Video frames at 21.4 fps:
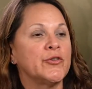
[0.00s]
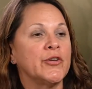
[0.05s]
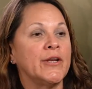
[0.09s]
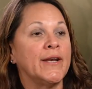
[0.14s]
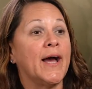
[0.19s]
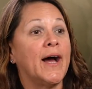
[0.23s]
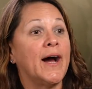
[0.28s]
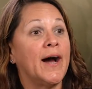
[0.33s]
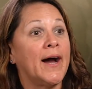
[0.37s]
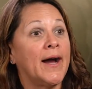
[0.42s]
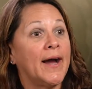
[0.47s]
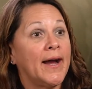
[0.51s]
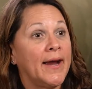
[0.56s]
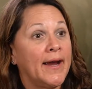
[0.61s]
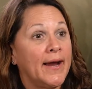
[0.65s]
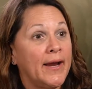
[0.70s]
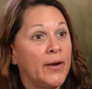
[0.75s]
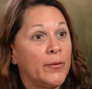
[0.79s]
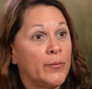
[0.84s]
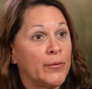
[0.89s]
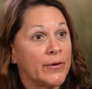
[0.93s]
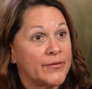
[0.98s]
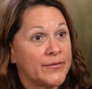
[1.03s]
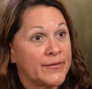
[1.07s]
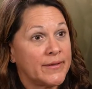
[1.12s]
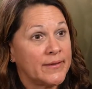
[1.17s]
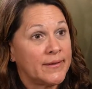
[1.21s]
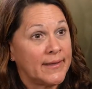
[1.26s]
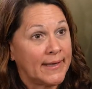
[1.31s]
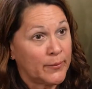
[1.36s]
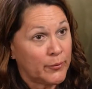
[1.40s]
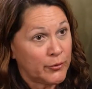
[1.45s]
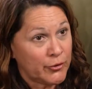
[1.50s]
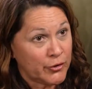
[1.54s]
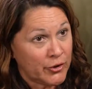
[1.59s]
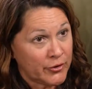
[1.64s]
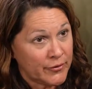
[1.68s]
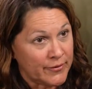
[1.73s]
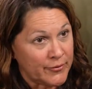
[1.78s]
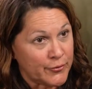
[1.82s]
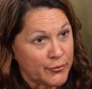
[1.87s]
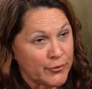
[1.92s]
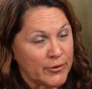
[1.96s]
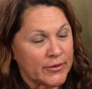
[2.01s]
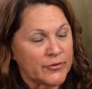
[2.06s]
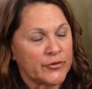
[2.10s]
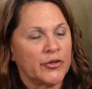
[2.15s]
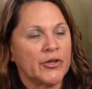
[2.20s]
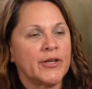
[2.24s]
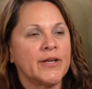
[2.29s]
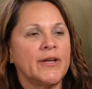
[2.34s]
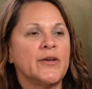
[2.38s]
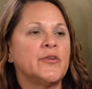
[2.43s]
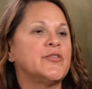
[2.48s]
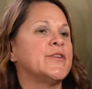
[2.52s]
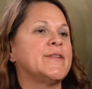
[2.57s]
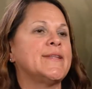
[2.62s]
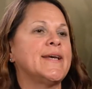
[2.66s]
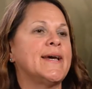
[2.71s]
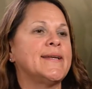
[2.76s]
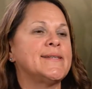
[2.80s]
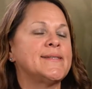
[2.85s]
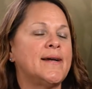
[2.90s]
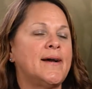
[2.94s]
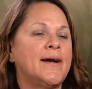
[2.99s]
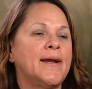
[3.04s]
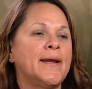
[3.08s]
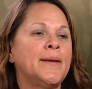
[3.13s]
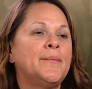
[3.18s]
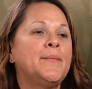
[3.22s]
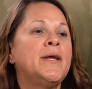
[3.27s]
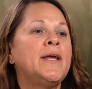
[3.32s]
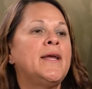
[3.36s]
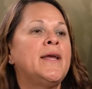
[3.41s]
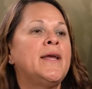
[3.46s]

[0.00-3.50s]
And I was the language arts instructional coach at that time.